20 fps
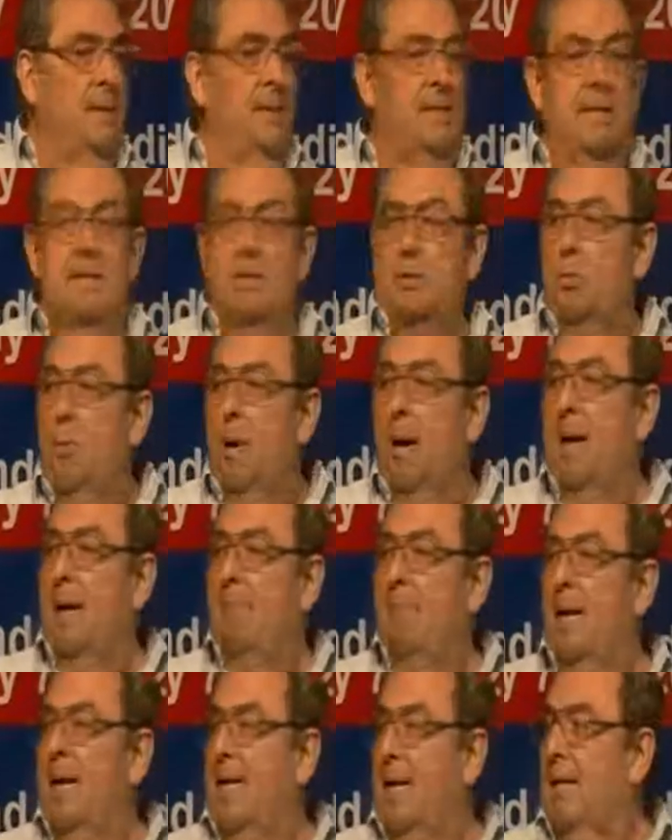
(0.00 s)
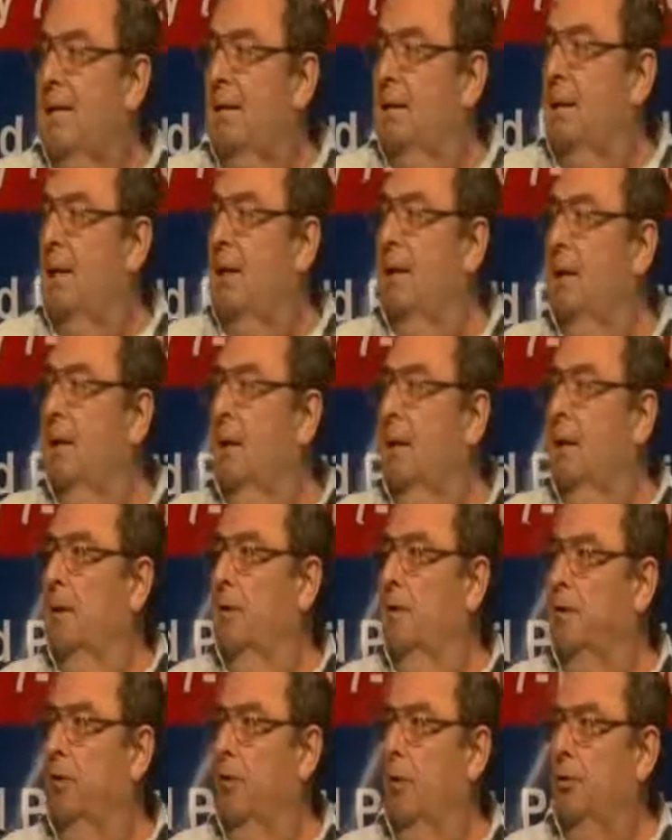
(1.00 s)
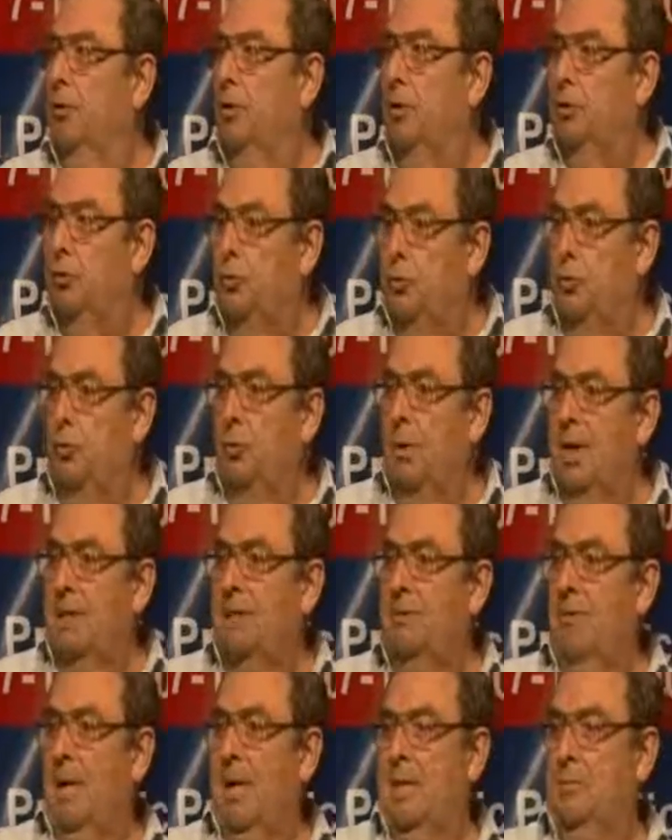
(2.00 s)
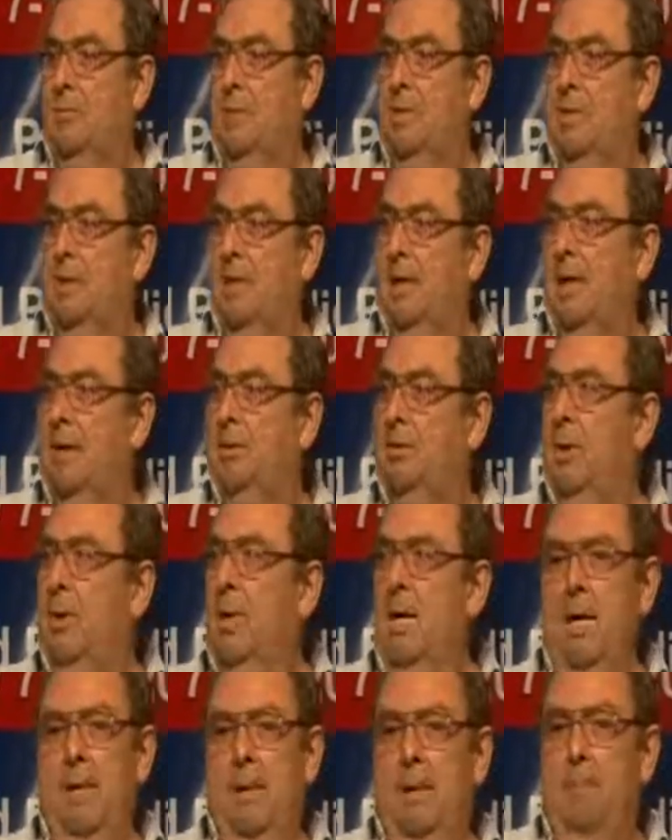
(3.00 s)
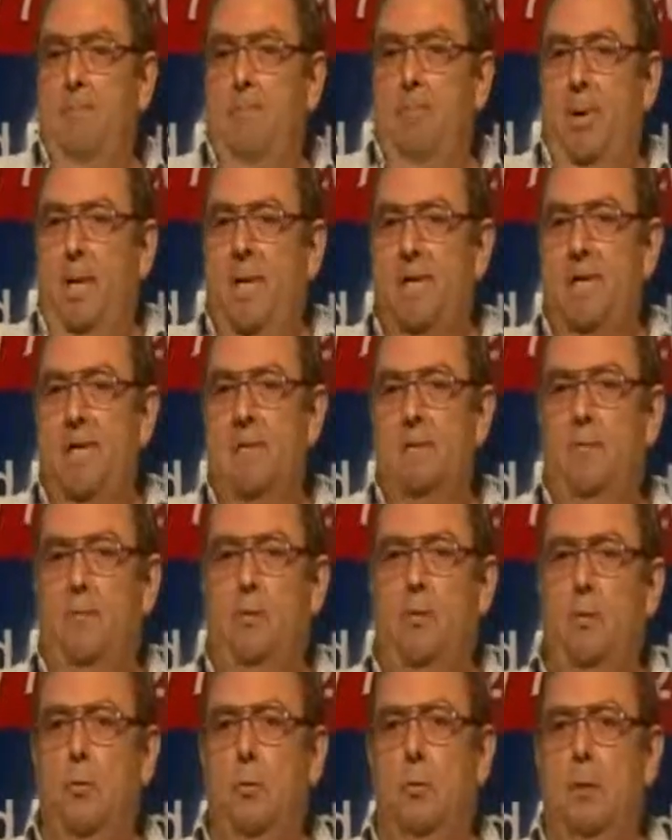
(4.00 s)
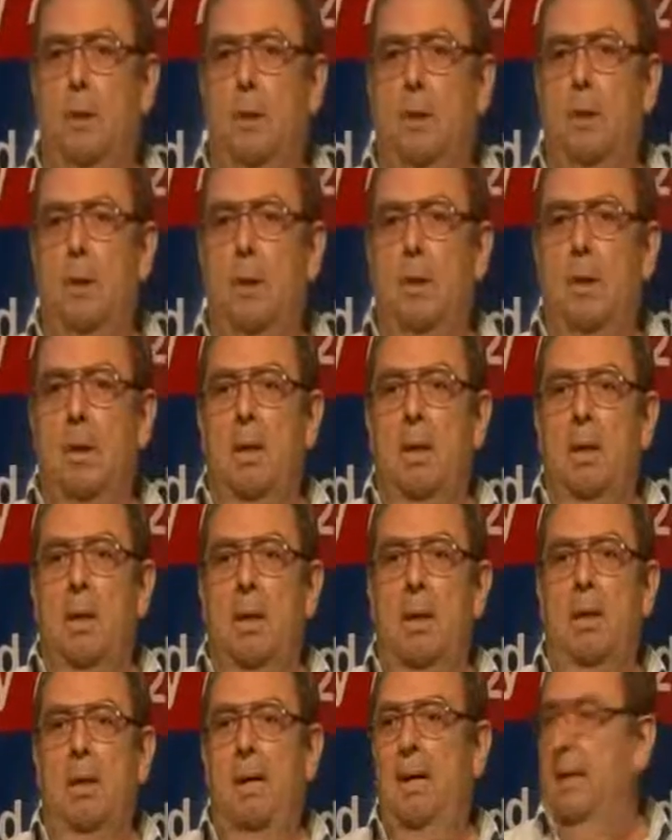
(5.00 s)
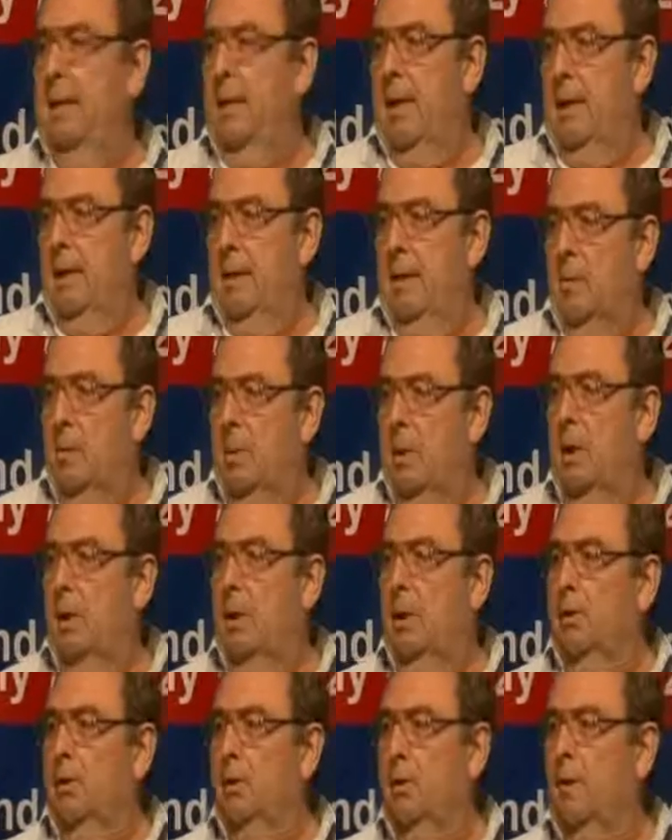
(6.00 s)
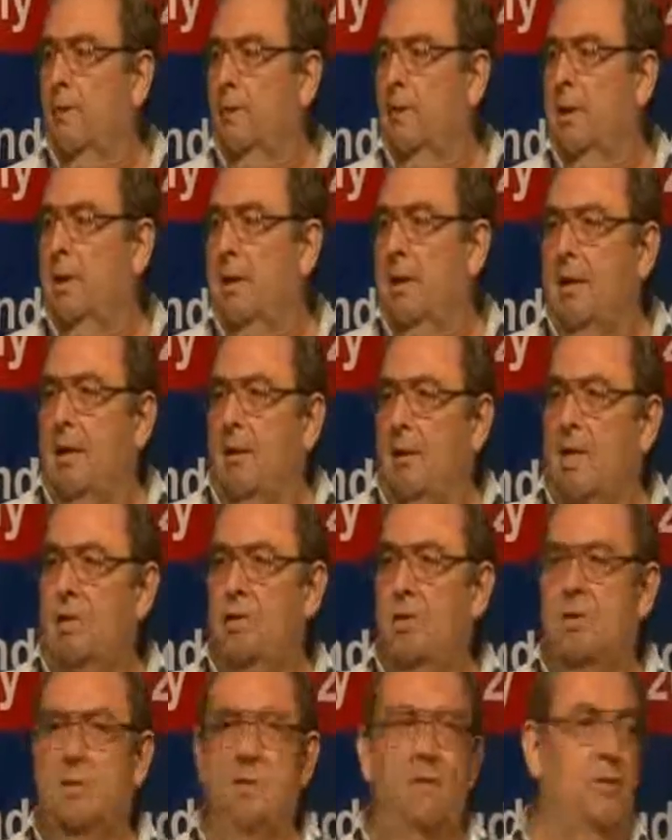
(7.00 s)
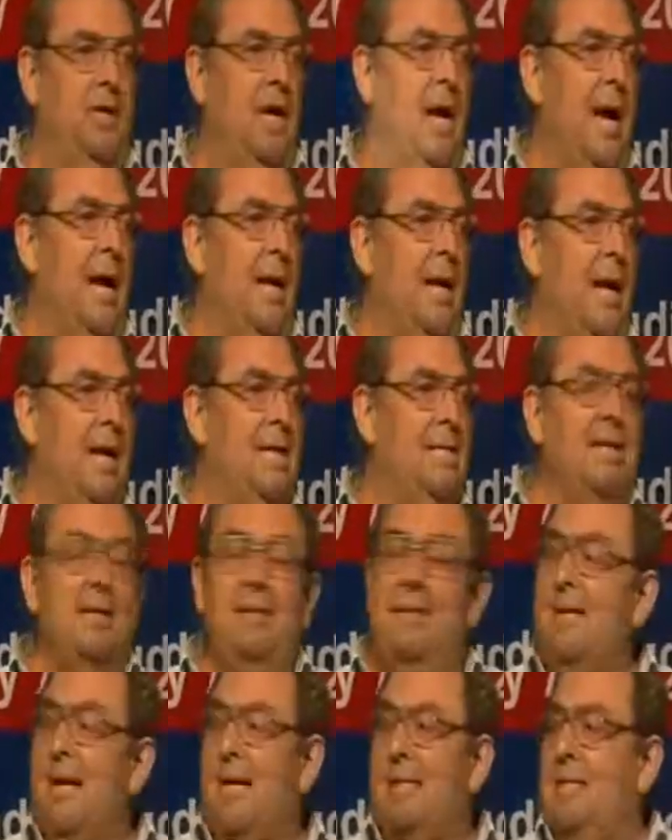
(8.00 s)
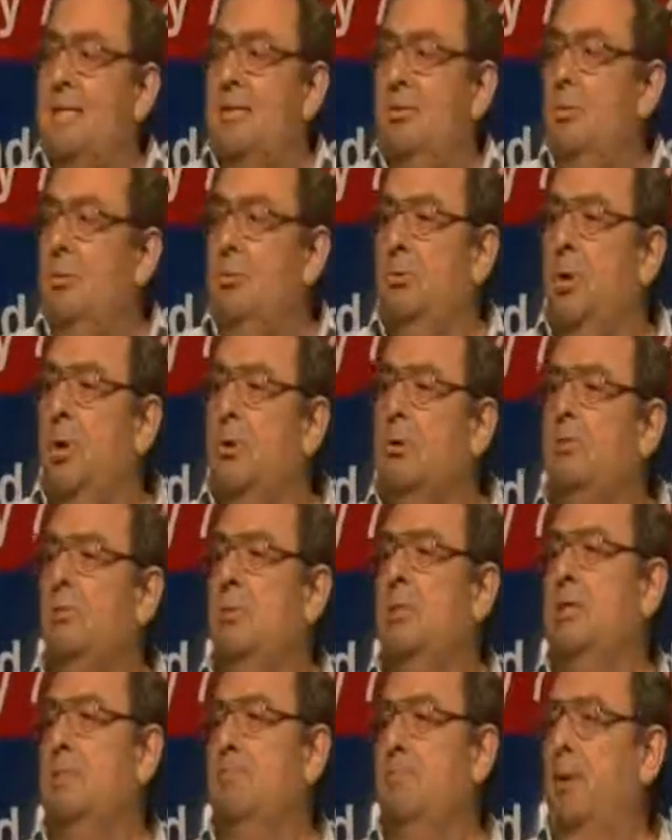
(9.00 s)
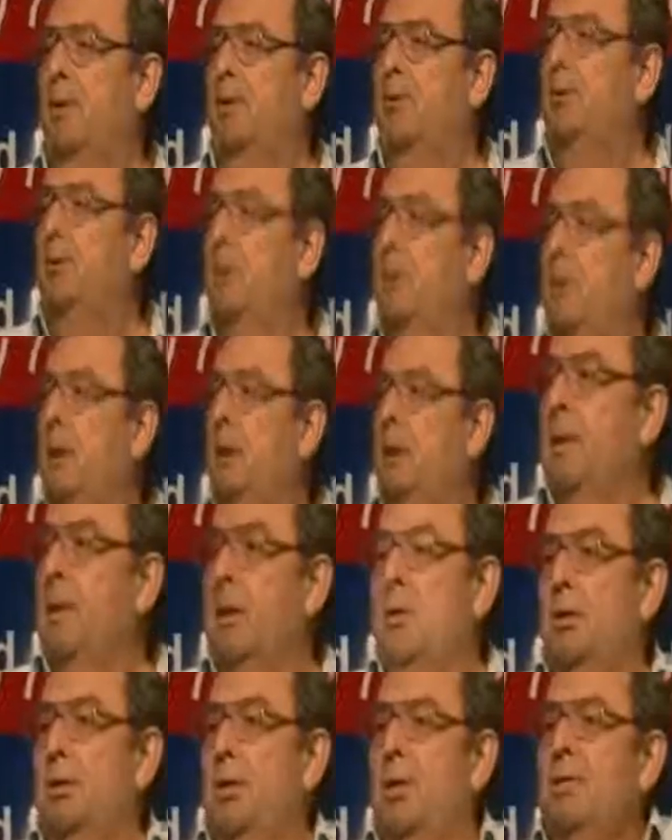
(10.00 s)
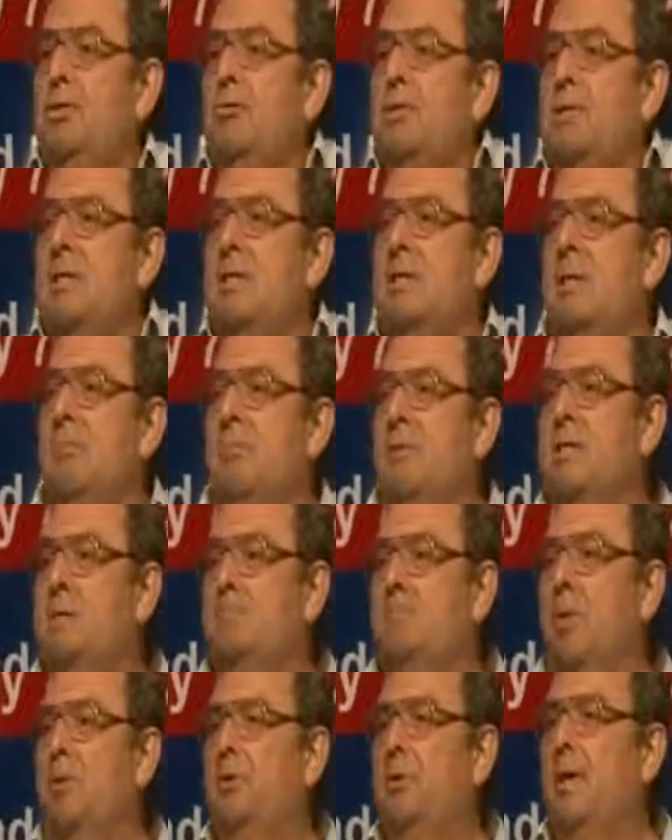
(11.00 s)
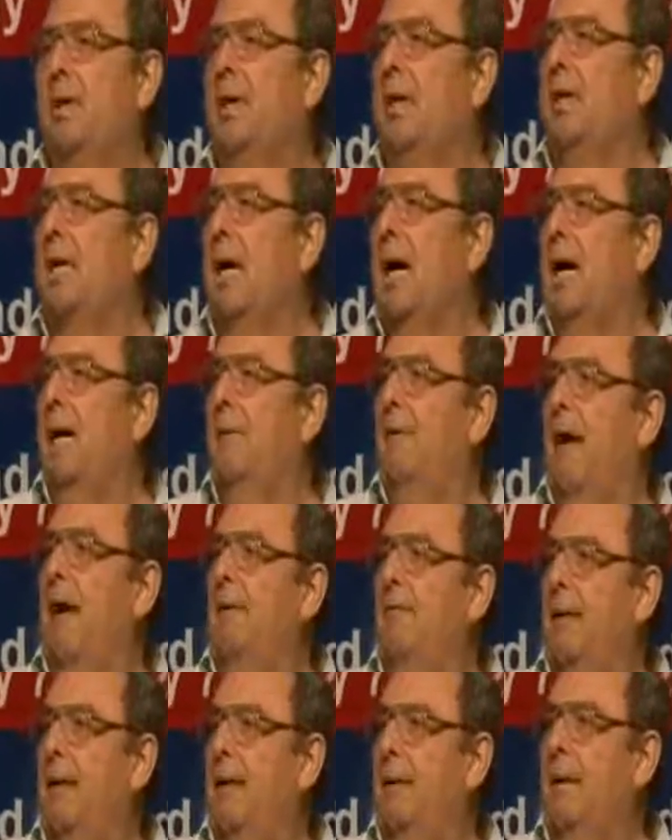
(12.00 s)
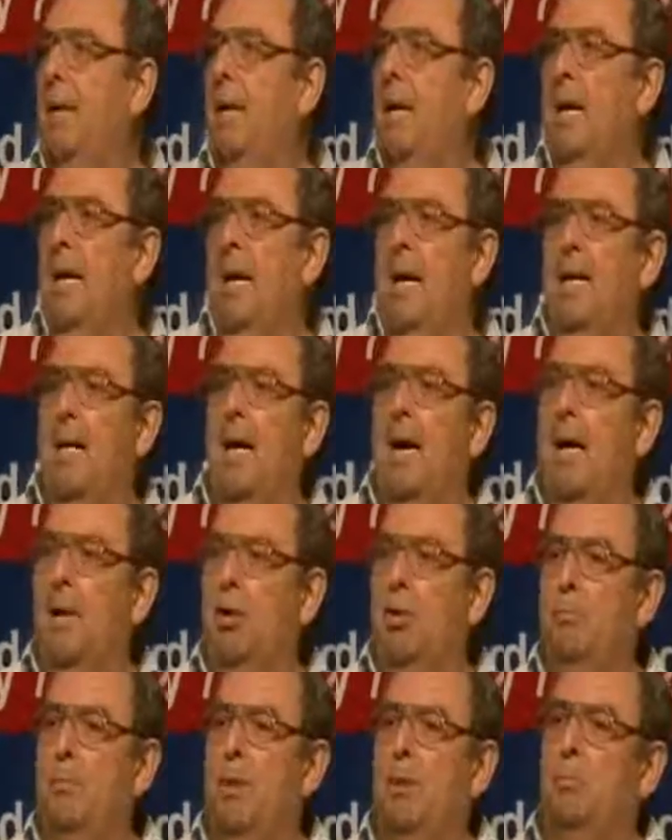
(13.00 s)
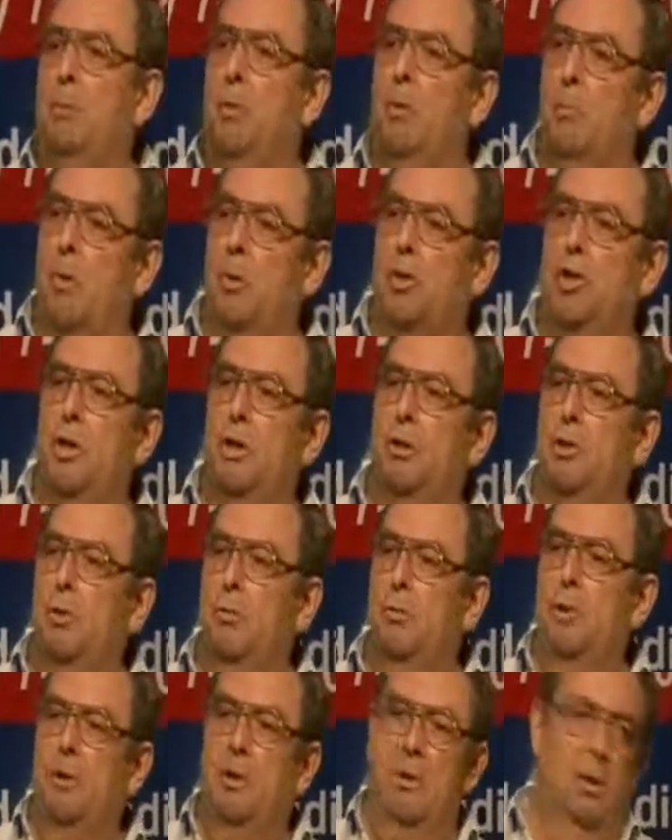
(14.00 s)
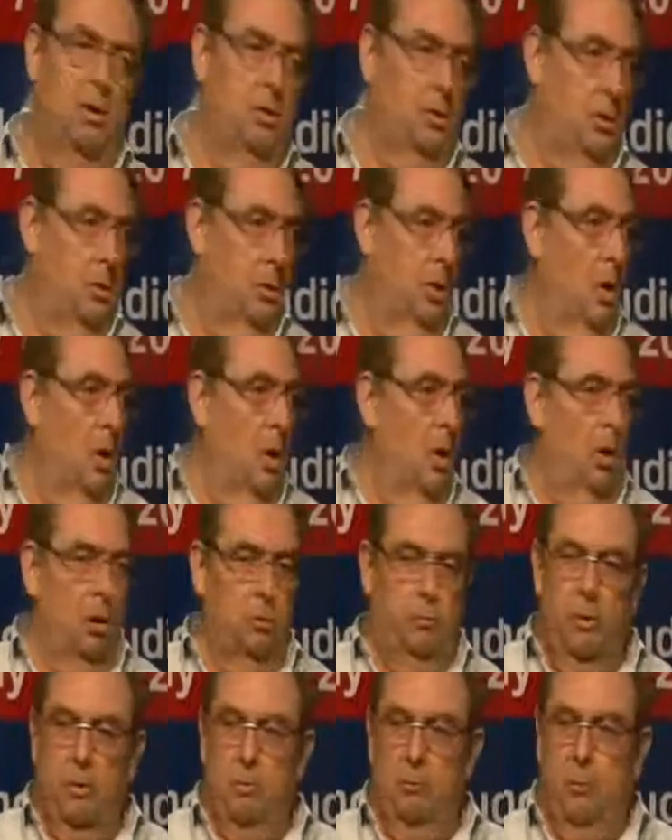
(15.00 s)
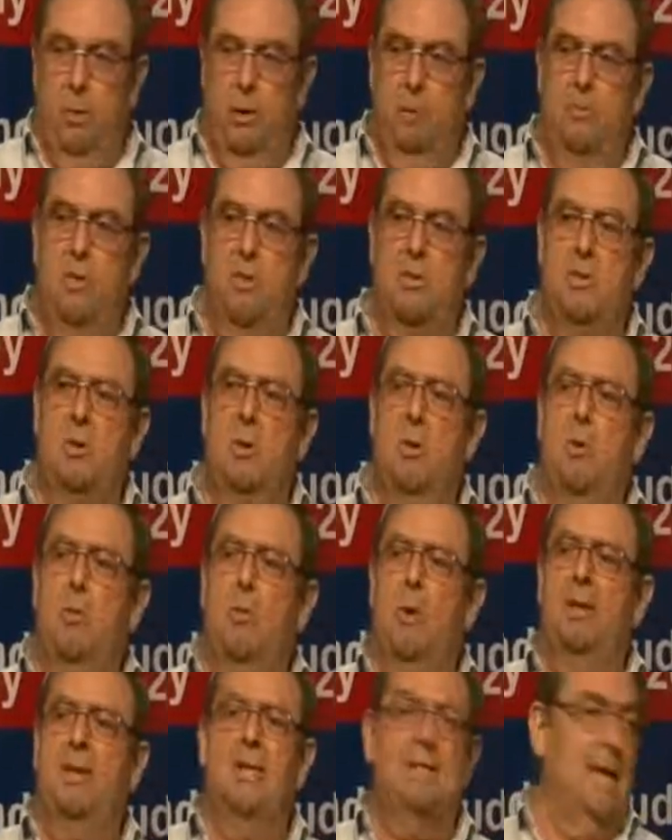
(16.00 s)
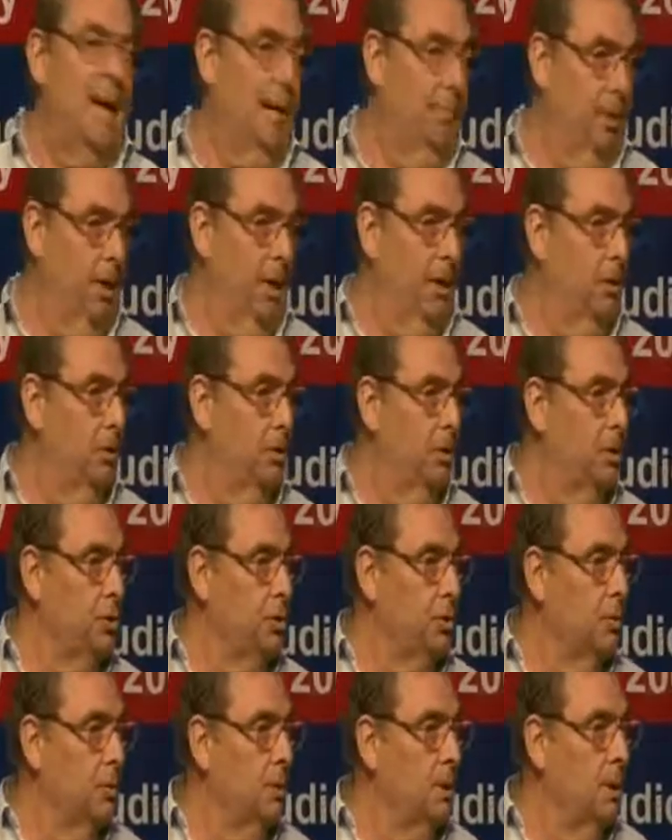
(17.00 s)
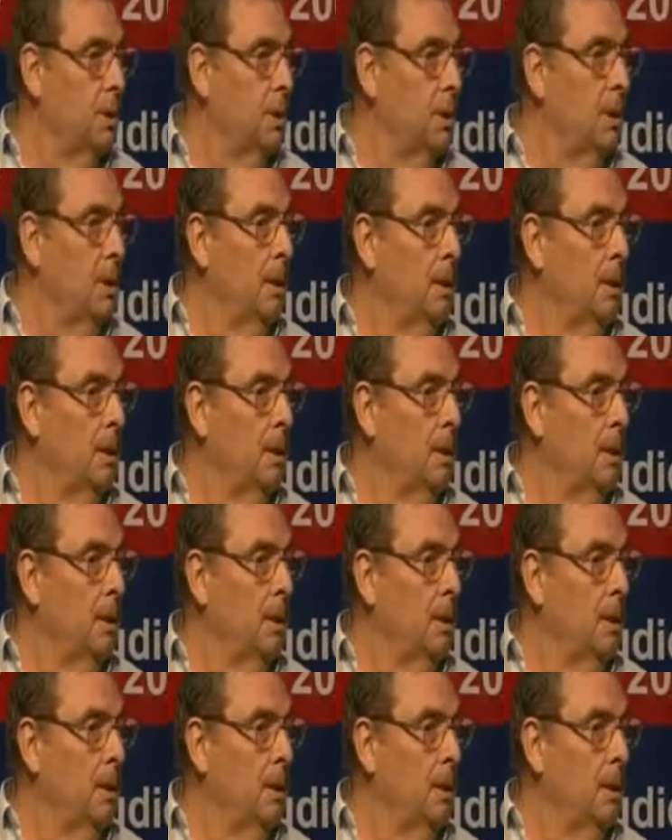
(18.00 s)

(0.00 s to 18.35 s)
this is why by 1942 as, as we said the press is full in, in the world of the declarations of the allies and the nazis don't, don't respond they're not interested in responding, in ar- having a, an argument with Washington, with London, or with, with Moscow, what is happening to the Jews.